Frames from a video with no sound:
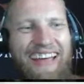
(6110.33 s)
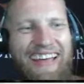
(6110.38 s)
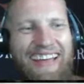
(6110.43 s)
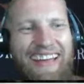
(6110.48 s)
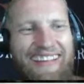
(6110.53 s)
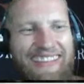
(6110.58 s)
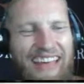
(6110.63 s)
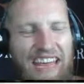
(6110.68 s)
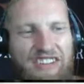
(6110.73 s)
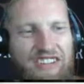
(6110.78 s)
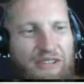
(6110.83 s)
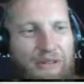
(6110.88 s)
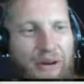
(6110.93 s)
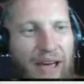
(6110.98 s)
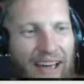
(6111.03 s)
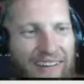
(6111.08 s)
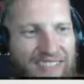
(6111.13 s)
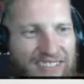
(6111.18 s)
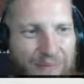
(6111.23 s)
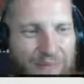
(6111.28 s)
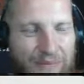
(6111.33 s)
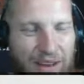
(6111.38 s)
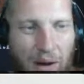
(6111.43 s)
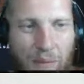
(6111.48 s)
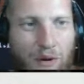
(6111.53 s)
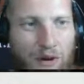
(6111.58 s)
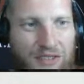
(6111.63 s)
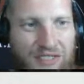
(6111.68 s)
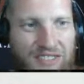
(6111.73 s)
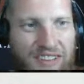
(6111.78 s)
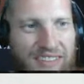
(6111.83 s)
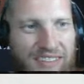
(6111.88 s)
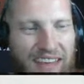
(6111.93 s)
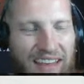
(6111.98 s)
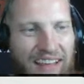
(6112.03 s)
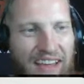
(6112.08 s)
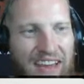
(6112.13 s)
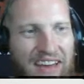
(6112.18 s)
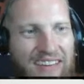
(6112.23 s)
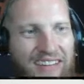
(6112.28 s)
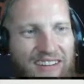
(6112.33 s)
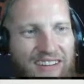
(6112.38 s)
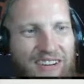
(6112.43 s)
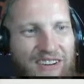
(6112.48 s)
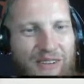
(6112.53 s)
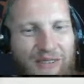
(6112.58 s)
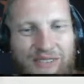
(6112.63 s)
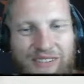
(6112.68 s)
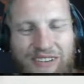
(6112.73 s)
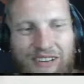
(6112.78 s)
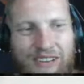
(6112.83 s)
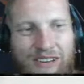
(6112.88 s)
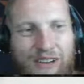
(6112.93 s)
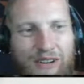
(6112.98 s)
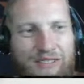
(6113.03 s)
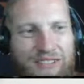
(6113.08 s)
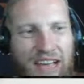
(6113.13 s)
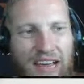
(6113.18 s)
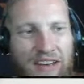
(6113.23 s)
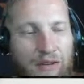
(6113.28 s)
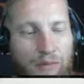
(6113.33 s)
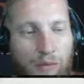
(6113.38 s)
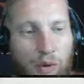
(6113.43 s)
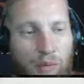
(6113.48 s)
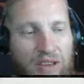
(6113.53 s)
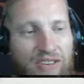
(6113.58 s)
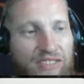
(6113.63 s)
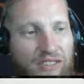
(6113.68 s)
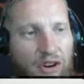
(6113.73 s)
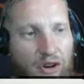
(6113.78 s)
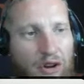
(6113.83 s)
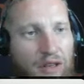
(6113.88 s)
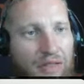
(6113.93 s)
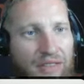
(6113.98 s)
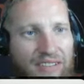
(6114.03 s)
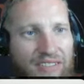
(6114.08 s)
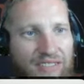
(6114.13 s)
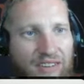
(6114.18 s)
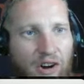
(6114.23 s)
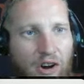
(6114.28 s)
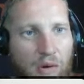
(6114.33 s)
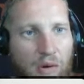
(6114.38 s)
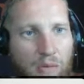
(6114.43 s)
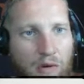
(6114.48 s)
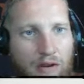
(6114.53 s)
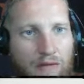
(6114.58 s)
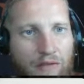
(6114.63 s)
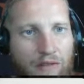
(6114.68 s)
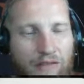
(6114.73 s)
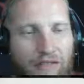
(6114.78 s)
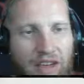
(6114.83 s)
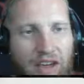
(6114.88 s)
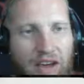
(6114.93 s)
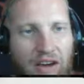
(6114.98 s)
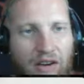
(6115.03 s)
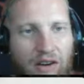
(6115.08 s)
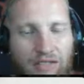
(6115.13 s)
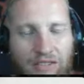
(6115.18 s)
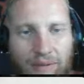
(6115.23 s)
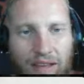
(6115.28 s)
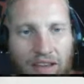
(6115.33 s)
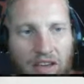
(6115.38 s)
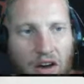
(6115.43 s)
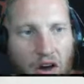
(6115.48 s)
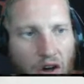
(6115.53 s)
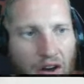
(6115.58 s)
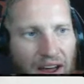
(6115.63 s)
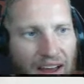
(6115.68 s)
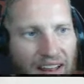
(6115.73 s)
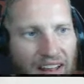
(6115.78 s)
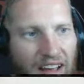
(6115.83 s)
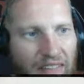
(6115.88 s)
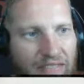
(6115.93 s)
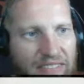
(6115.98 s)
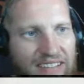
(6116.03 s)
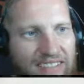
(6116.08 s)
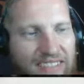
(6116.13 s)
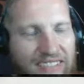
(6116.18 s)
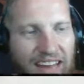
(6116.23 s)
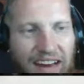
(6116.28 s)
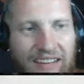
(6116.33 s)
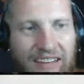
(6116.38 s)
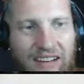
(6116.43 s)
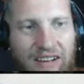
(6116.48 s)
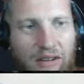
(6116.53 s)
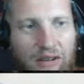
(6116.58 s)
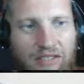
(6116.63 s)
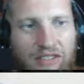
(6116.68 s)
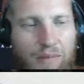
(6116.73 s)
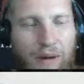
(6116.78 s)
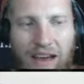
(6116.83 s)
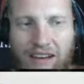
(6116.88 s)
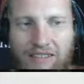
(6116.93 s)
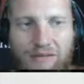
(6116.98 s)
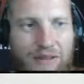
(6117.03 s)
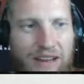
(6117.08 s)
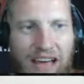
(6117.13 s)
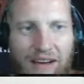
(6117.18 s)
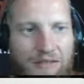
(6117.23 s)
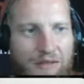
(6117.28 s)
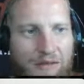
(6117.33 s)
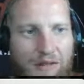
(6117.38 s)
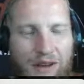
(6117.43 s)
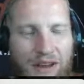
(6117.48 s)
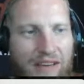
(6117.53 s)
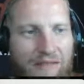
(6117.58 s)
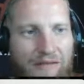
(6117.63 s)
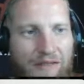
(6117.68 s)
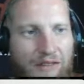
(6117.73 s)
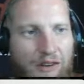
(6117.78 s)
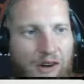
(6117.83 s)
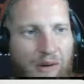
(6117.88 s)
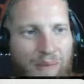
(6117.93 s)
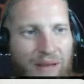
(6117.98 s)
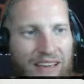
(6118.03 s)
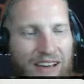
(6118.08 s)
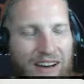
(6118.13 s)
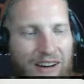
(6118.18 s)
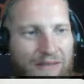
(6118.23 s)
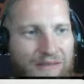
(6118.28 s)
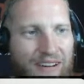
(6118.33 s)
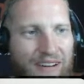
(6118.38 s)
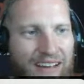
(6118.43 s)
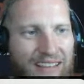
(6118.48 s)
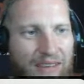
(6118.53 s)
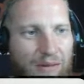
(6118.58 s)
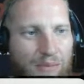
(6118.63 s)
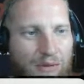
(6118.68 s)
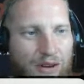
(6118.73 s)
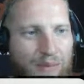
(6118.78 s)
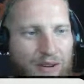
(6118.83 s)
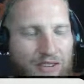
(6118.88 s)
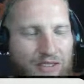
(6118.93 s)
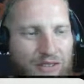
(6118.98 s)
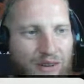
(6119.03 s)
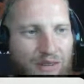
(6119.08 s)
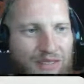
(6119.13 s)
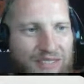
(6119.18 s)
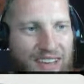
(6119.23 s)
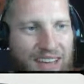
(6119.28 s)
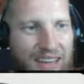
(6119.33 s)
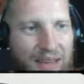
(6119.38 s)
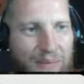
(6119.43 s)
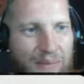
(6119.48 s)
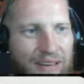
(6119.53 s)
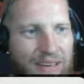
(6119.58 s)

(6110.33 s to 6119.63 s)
They do have some numbers that they like to use. When we started this armory for the vehicles, I'm like, oh, I love these technical specs, but after reading a few, I'm like, oh fuck, they're pretty much all the same.